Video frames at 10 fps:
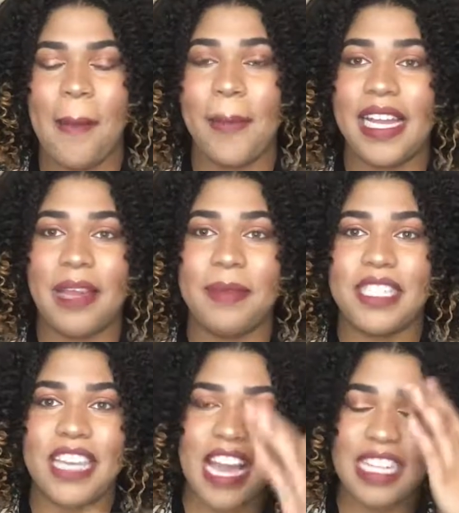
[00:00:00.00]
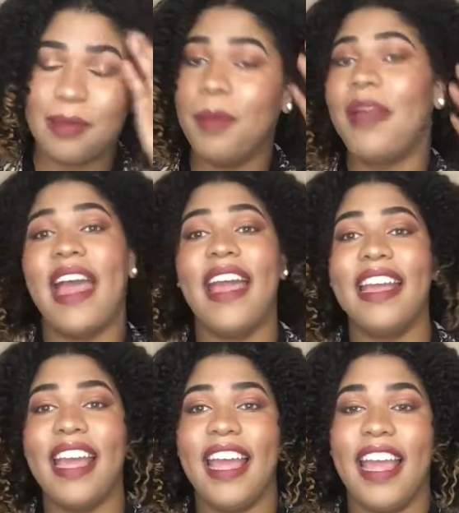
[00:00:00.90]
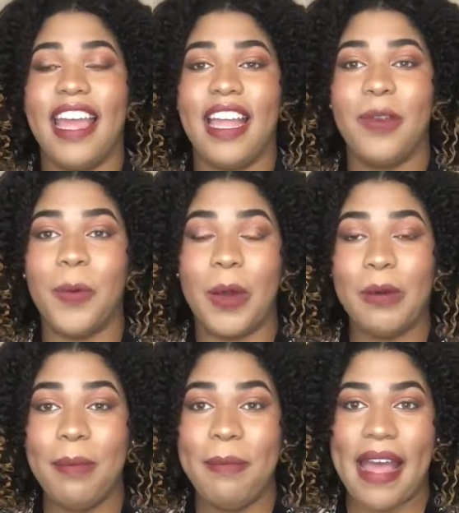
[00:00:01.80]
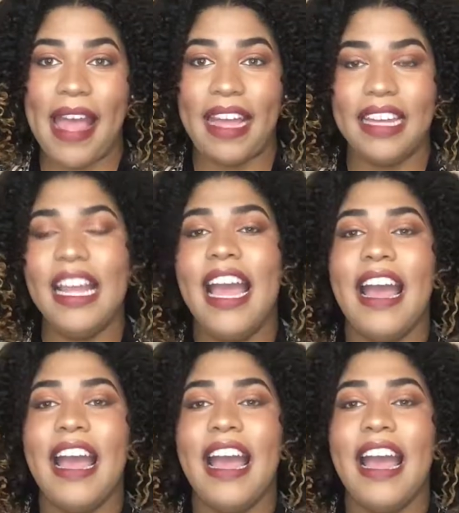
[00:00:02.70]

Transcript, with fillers: My name is Jasmine Pack and welcome back.